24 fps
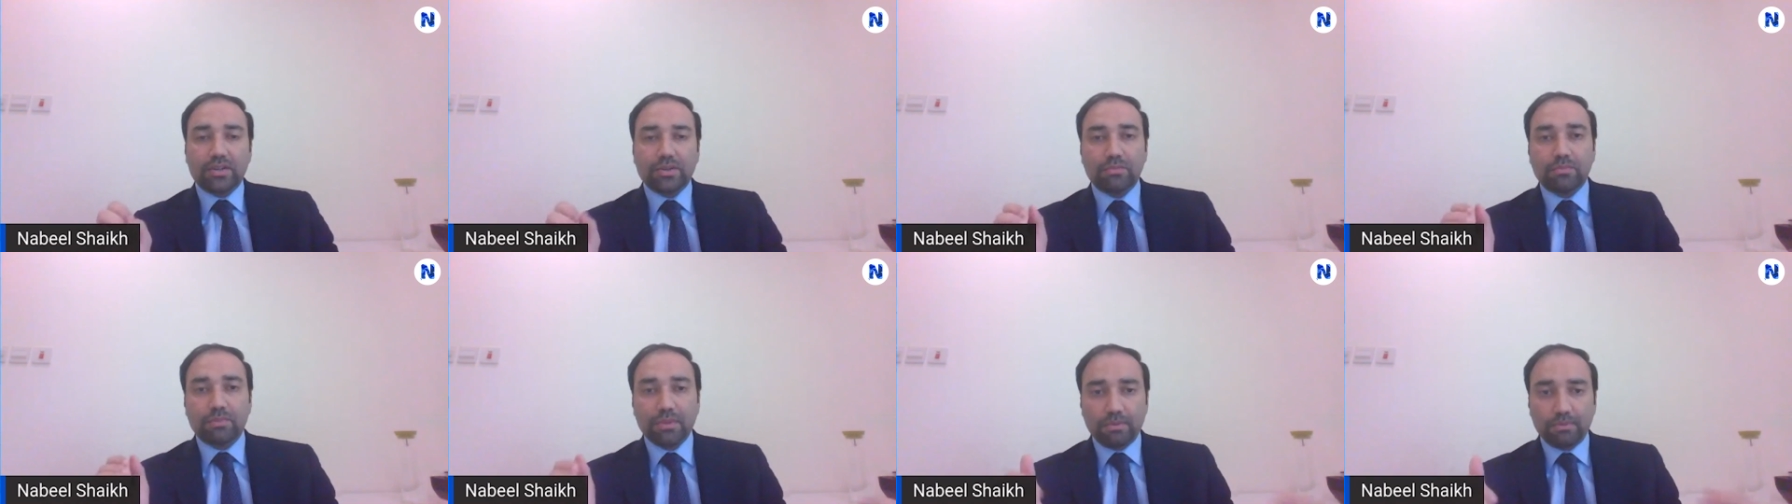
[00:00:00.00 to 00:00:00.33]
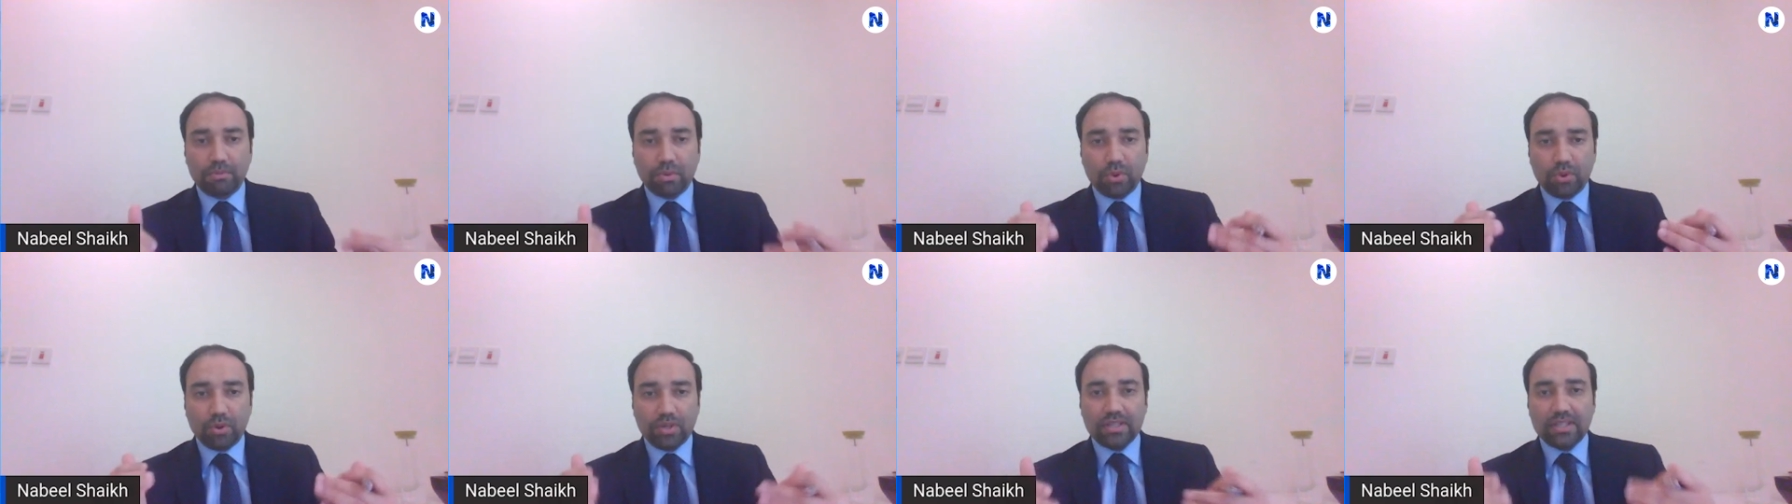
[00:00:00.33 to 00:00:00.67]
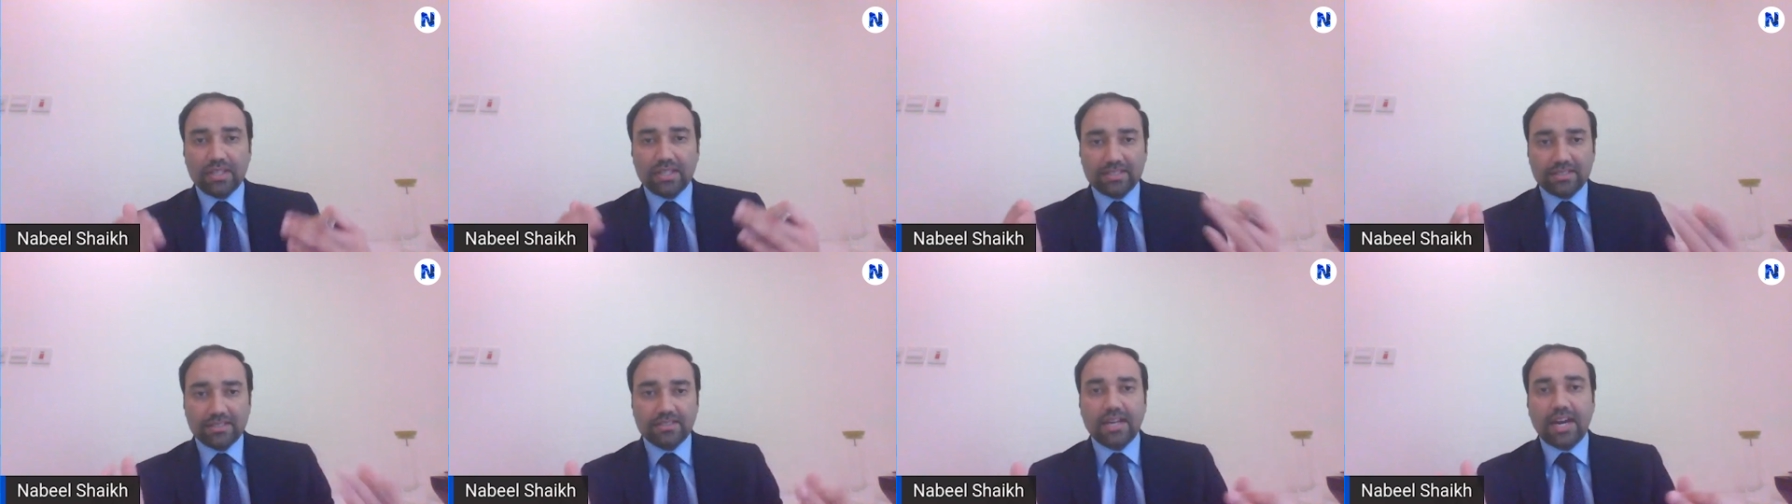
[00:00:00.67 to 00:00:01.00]
to promote
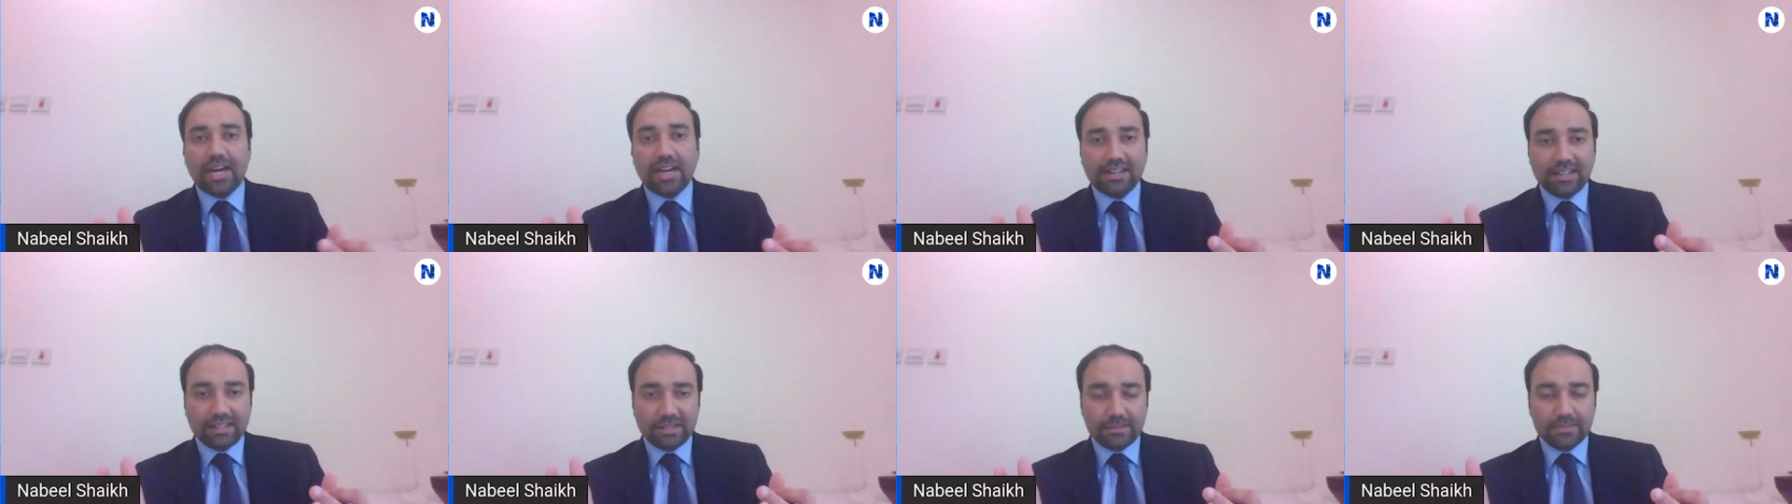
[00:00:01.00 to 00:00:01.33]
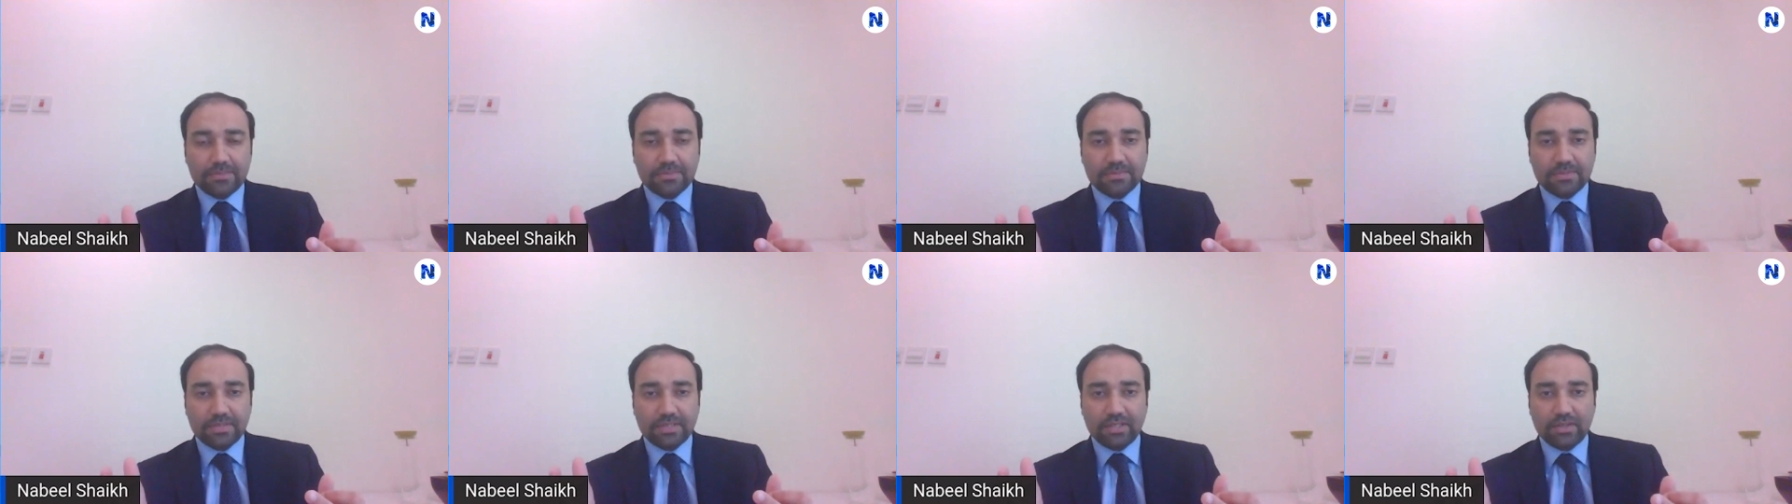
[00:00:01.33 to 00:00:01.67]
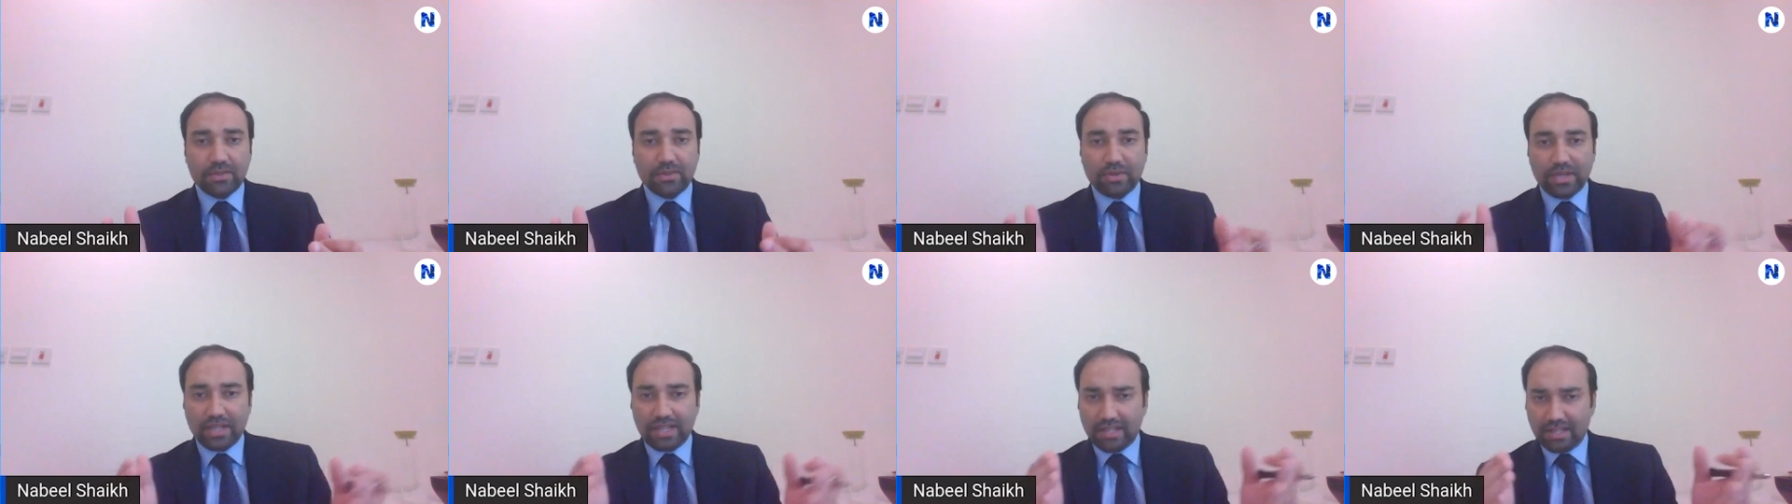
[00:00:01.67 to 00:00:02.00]
the startups, you
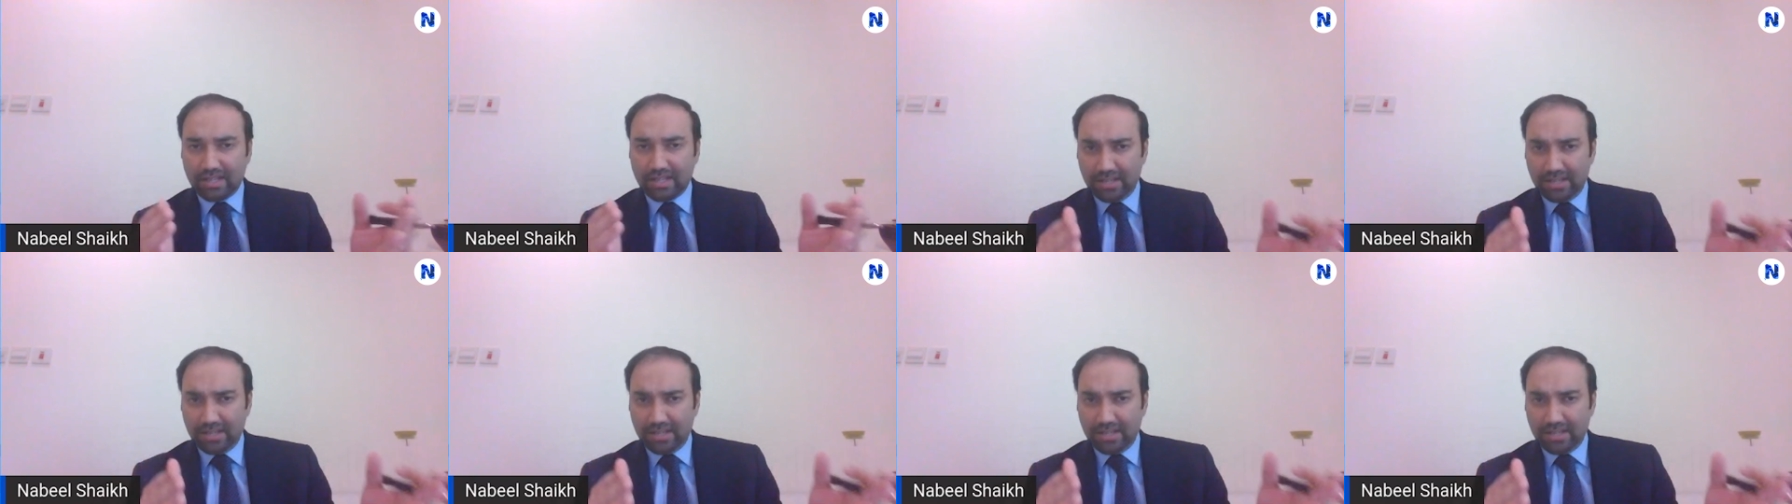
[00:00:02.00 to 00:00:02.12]
know, in,